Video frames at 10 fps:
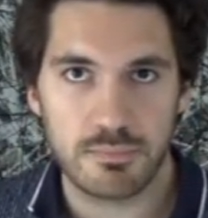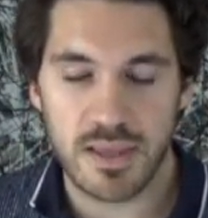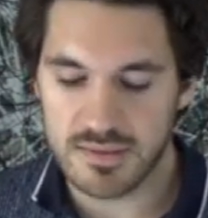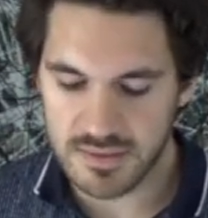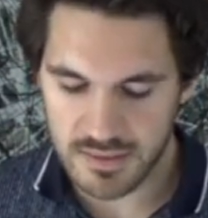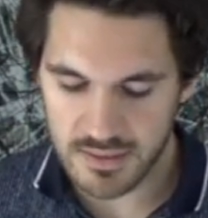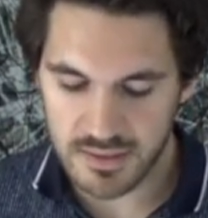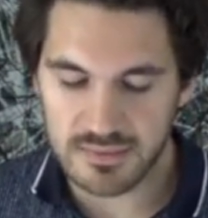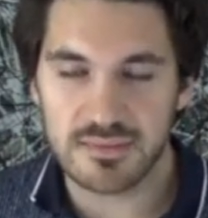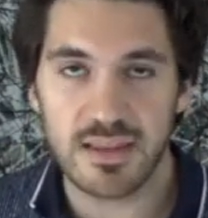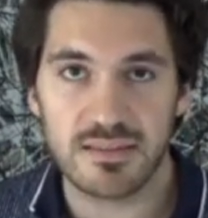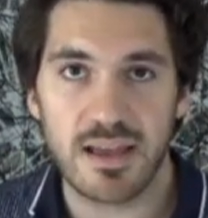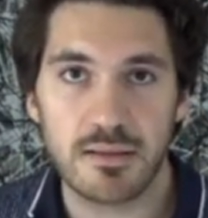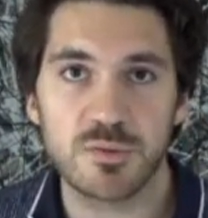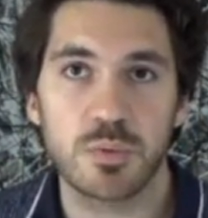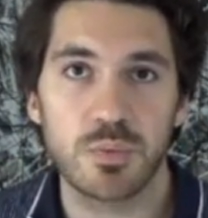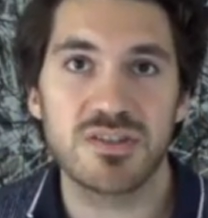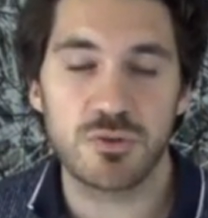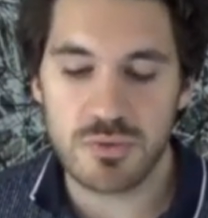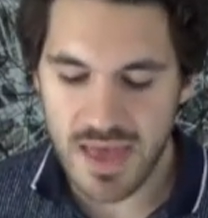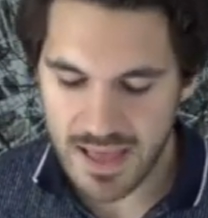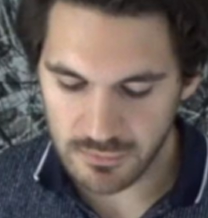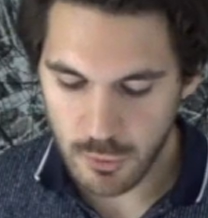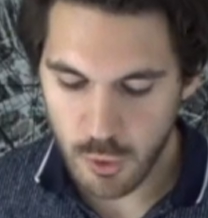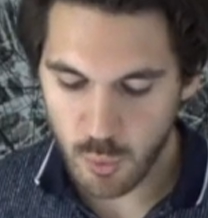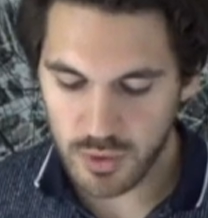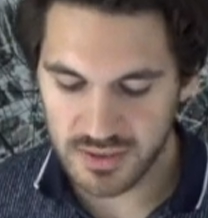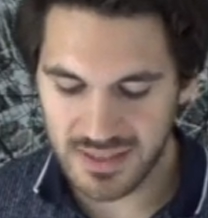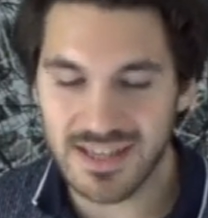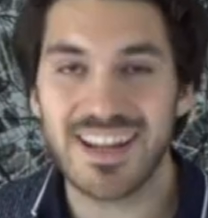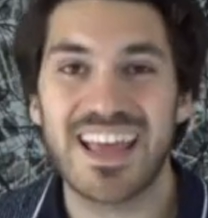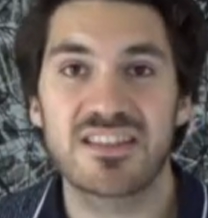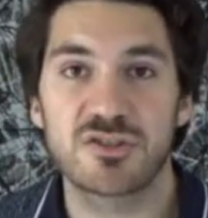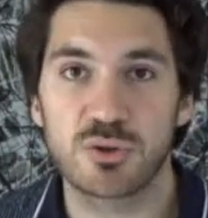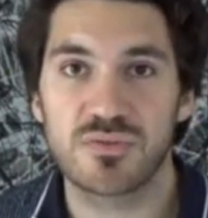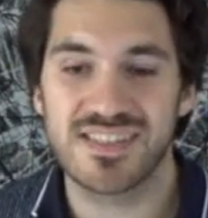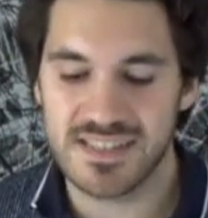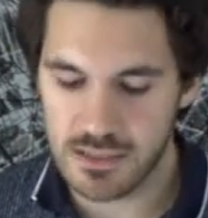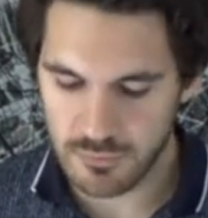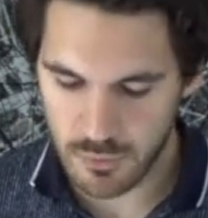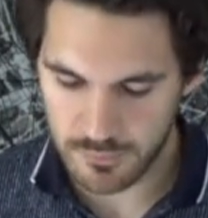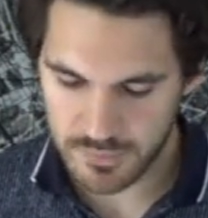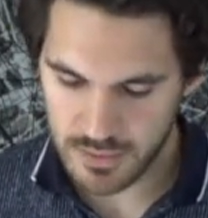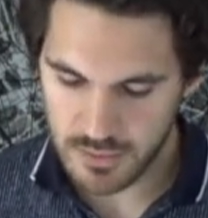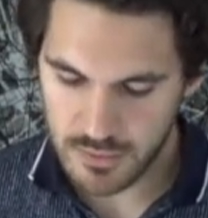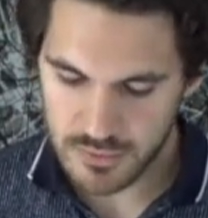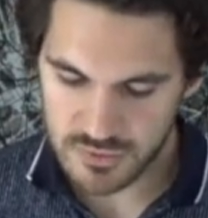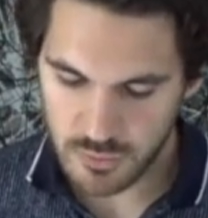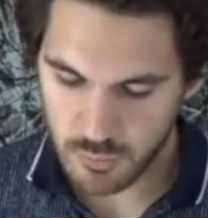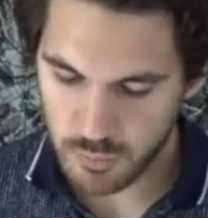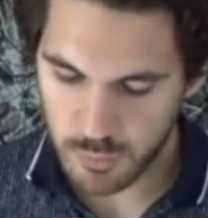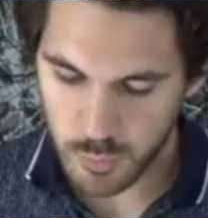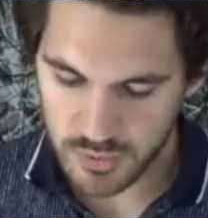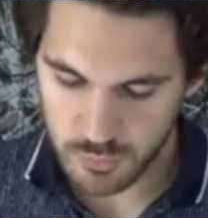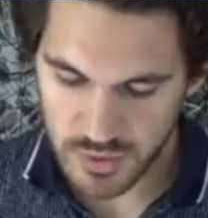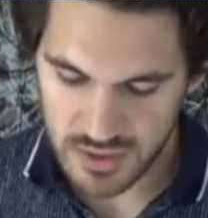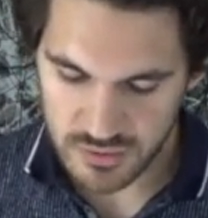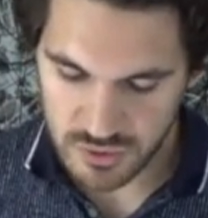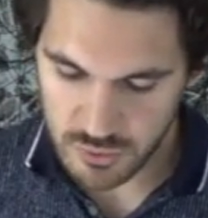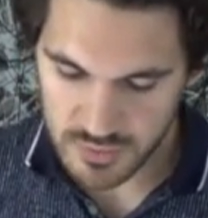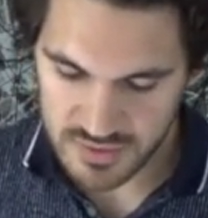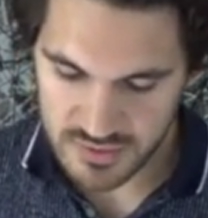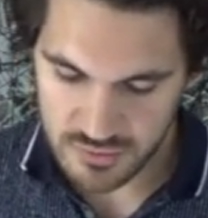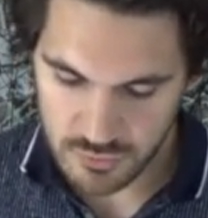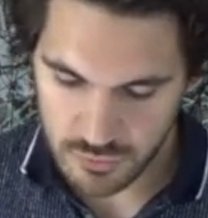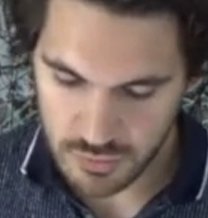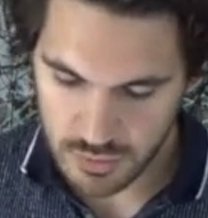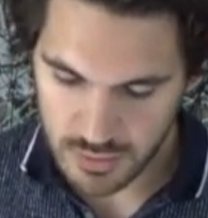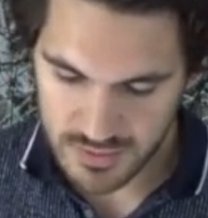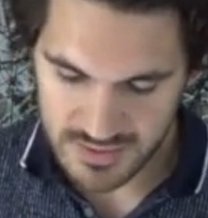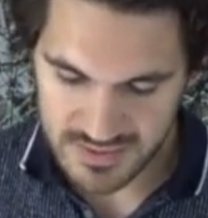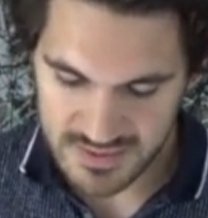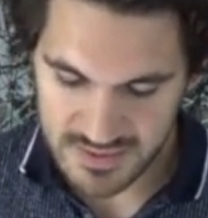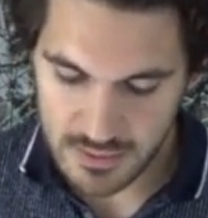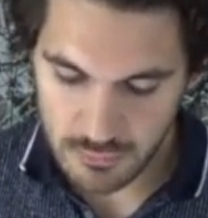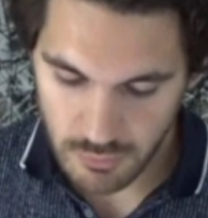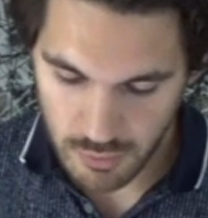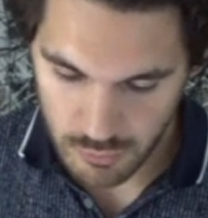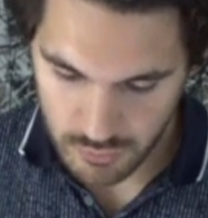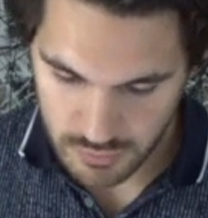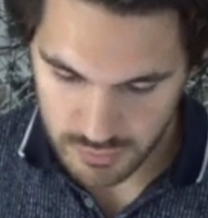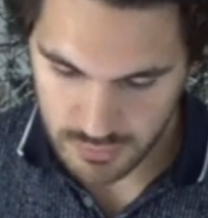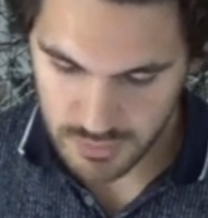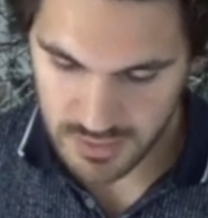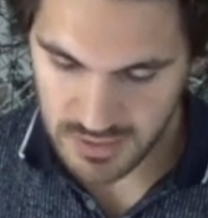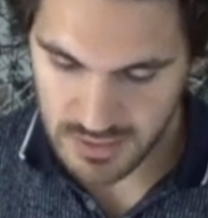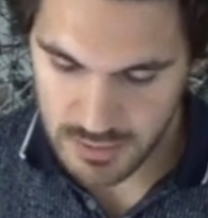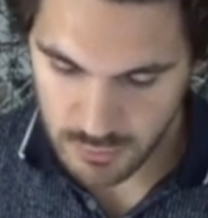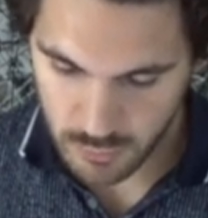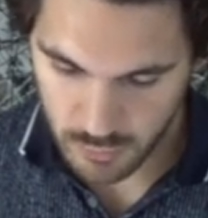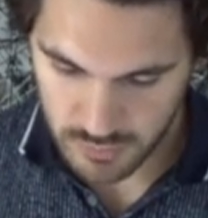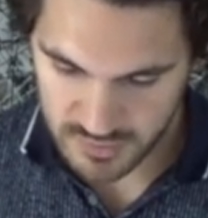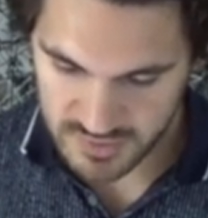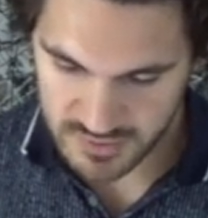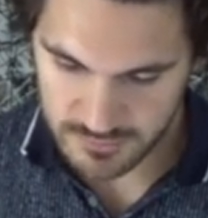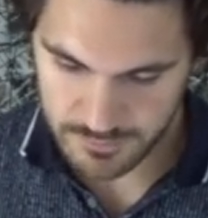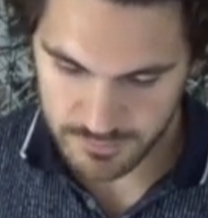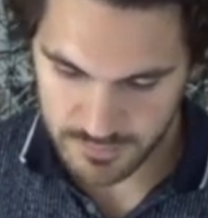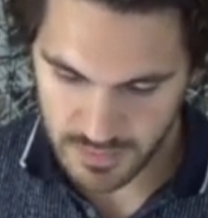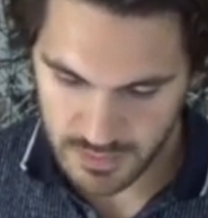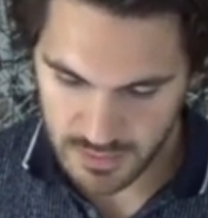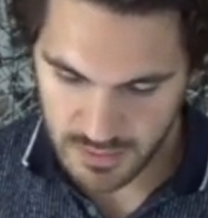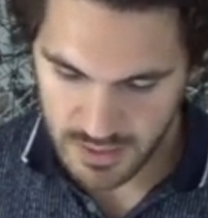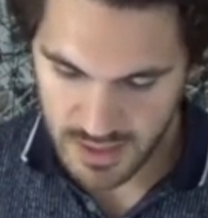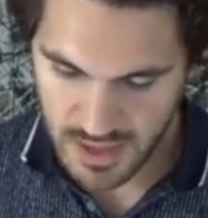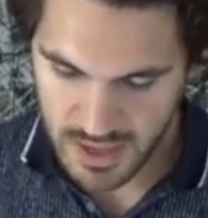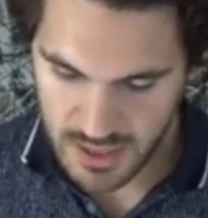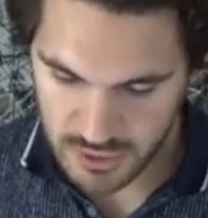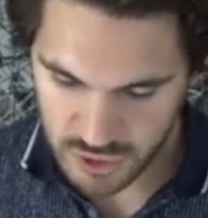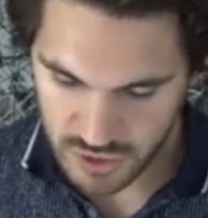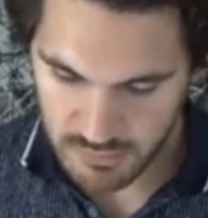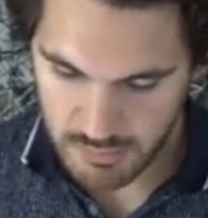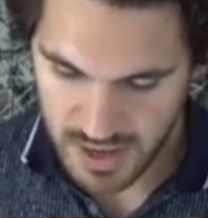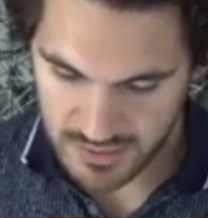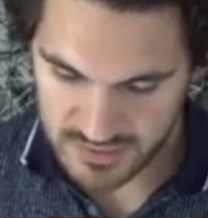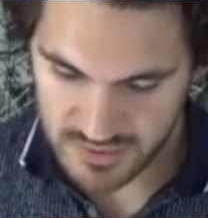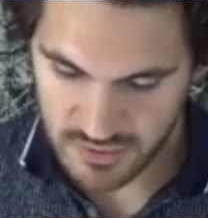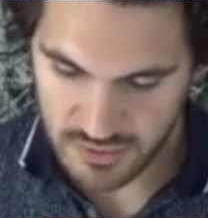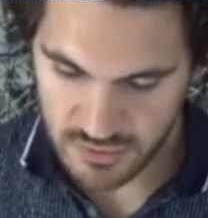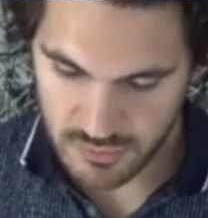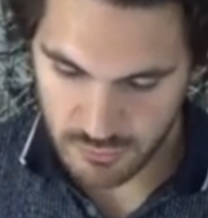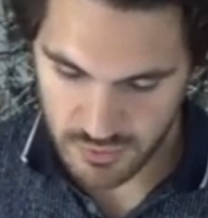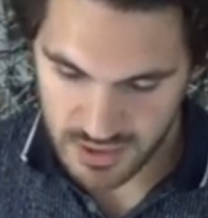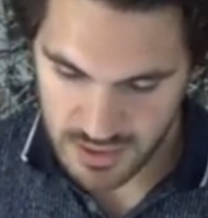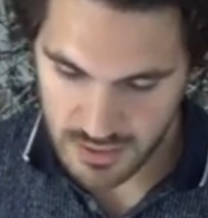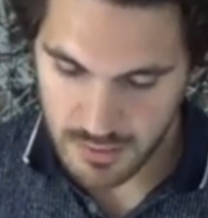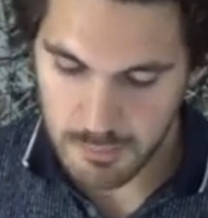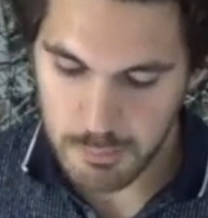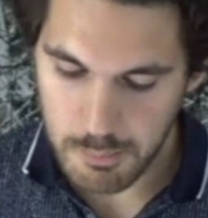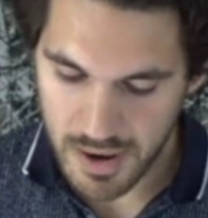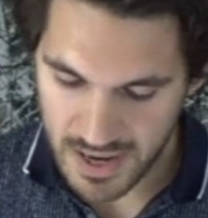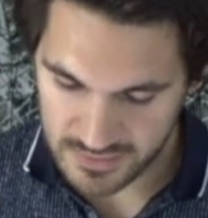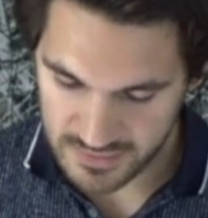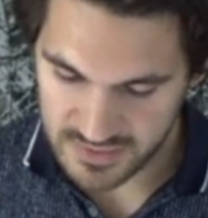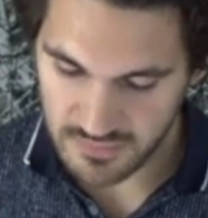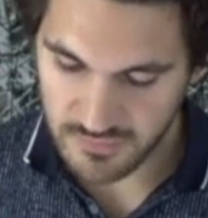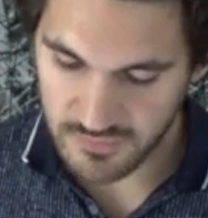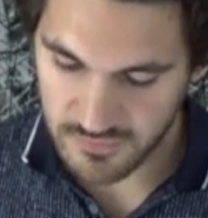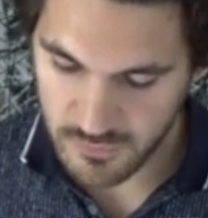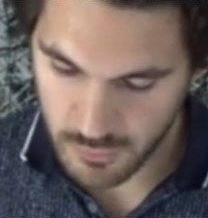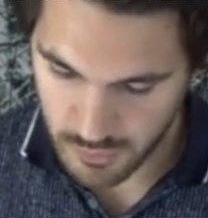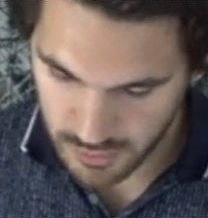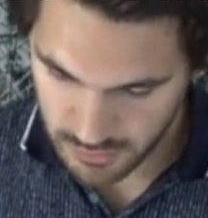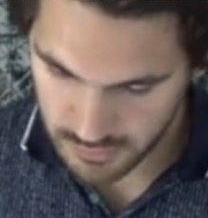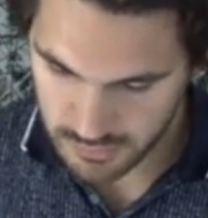And that's it. And they tell us when we do that, we're going to get an answer of 0. So what we can do is do 0 equals h minus 3 minus 4